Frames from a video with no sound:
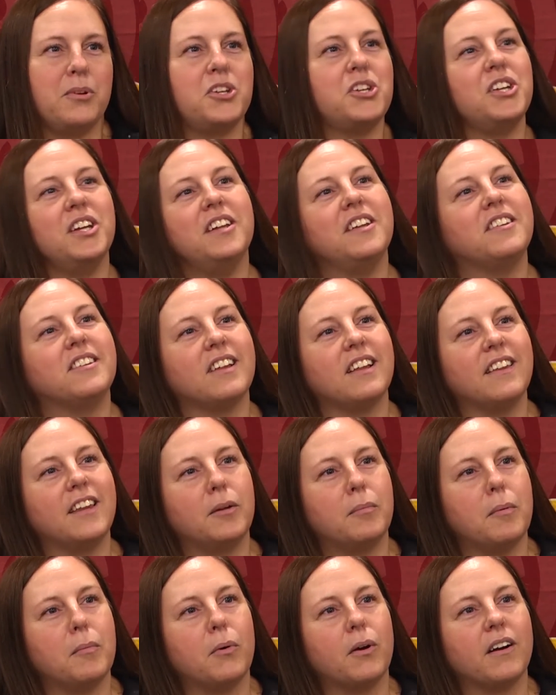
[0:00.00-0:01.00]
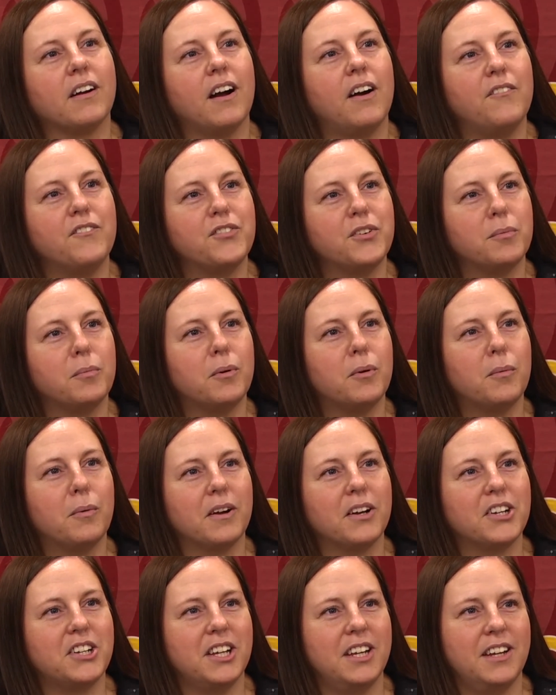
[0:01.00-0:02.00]
but she's a little bit more comfortable
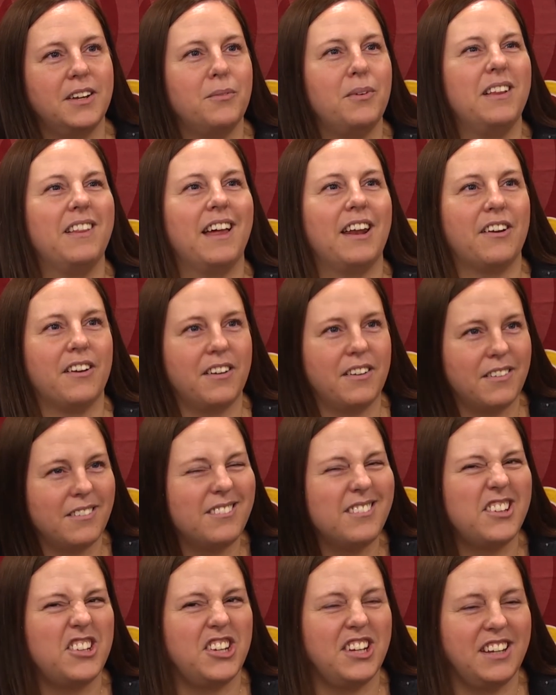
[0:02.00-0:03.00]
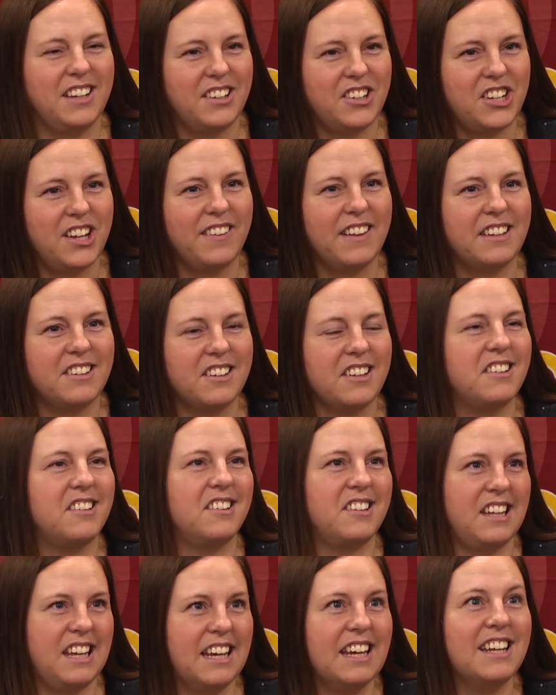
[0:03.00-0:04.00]
where she lets us
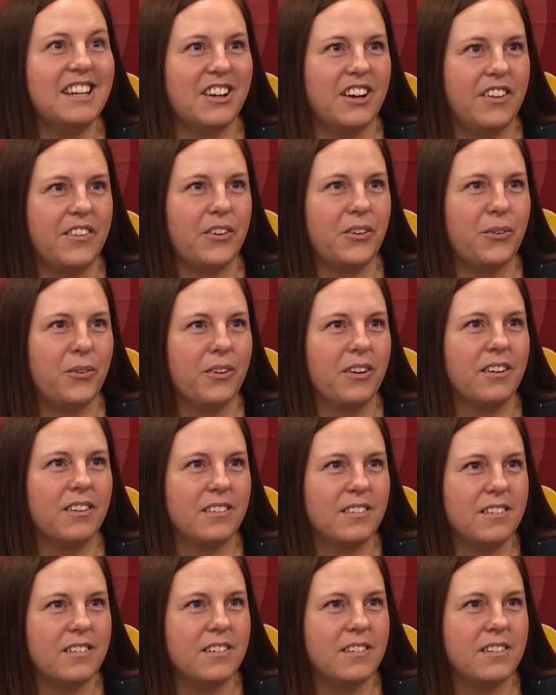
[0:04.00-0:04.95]
see it on the court.